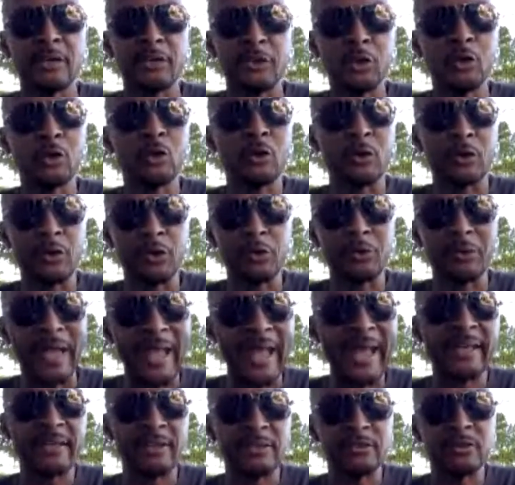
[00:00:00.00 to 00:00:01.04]
your
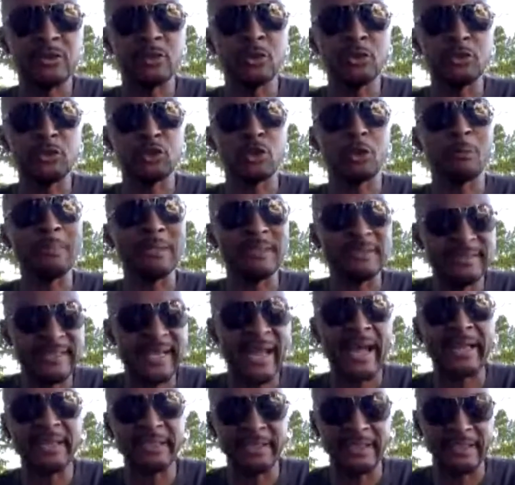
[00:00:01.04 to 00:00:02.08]
attitude, your
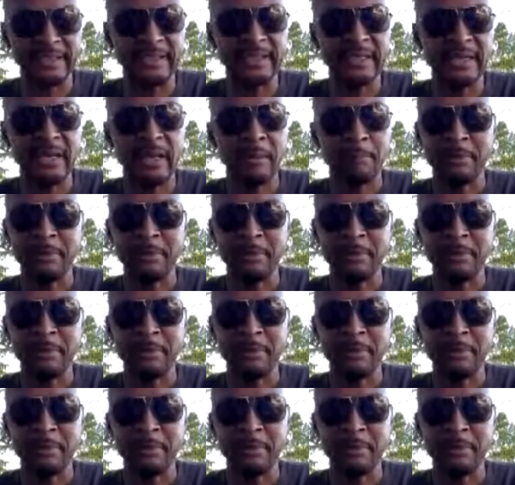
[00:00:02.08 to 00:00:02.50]
mentality,